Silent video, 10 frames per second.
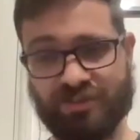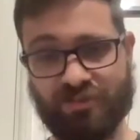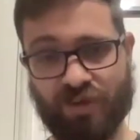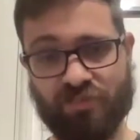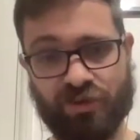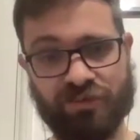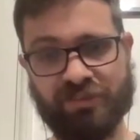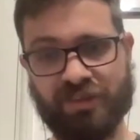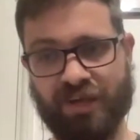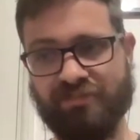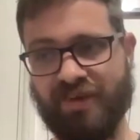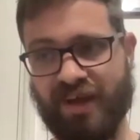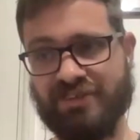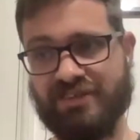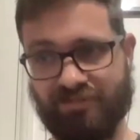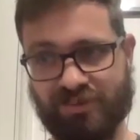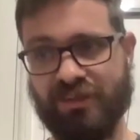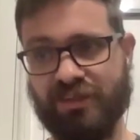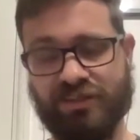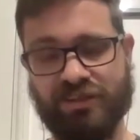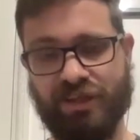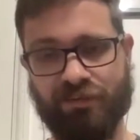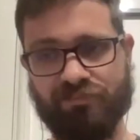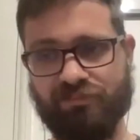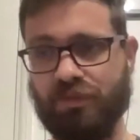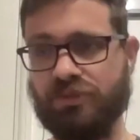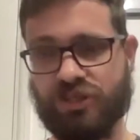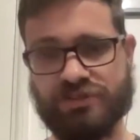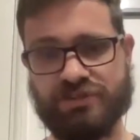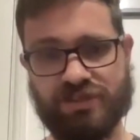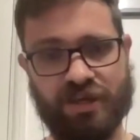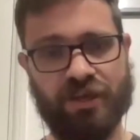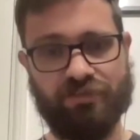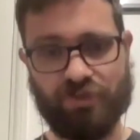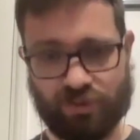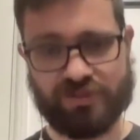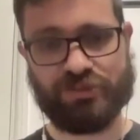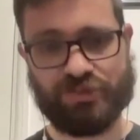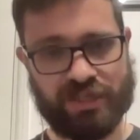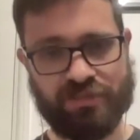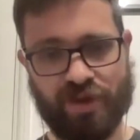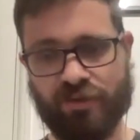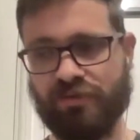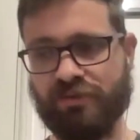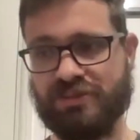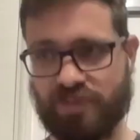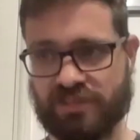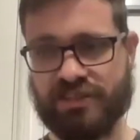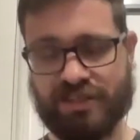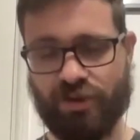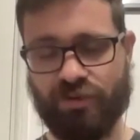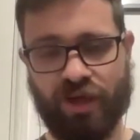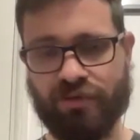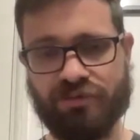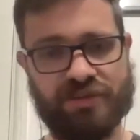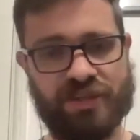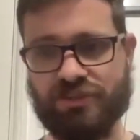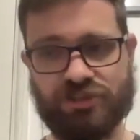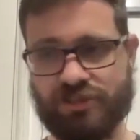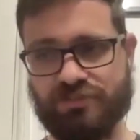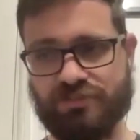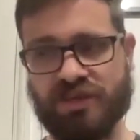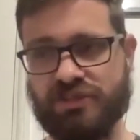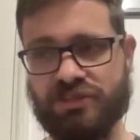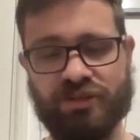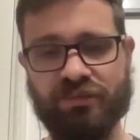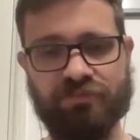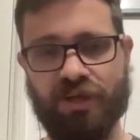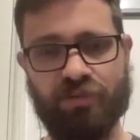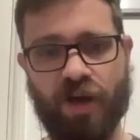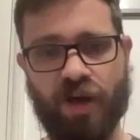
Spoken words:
for inviting me on. And definitely, just if you want to talk email, especially email code, then just message me. Like, I'm up for